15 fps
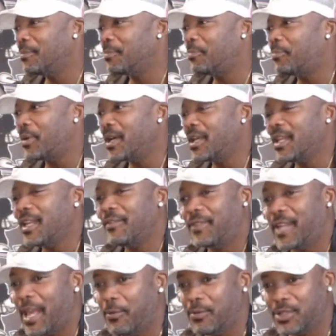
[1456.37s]
But if
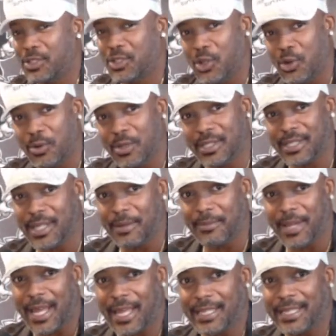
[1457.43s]
they was doing something
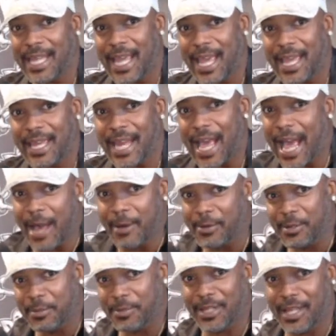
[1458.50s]
like that, I would
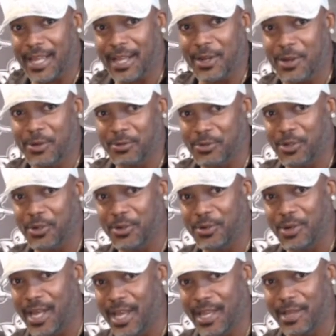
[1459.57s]
have been like, oh no,
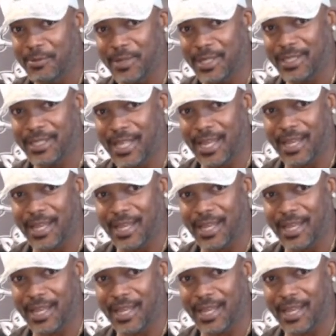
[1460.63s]
I ain't with that.